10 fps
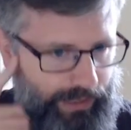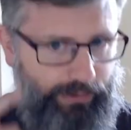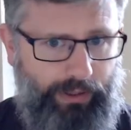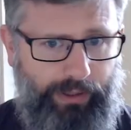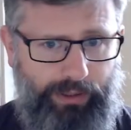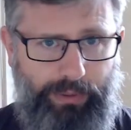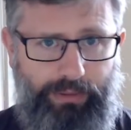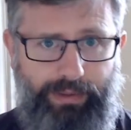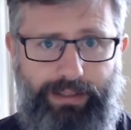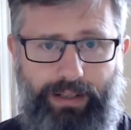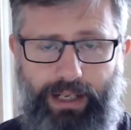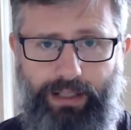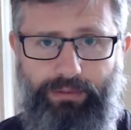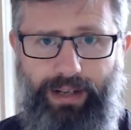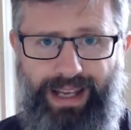is going to be
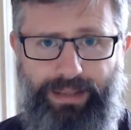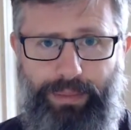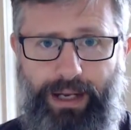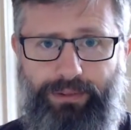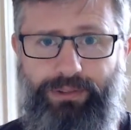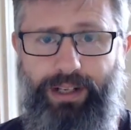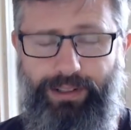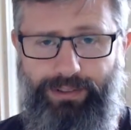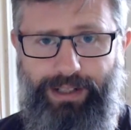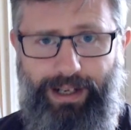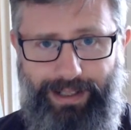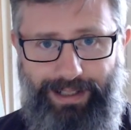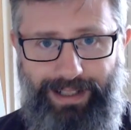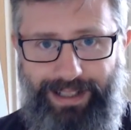retailing for £8.99.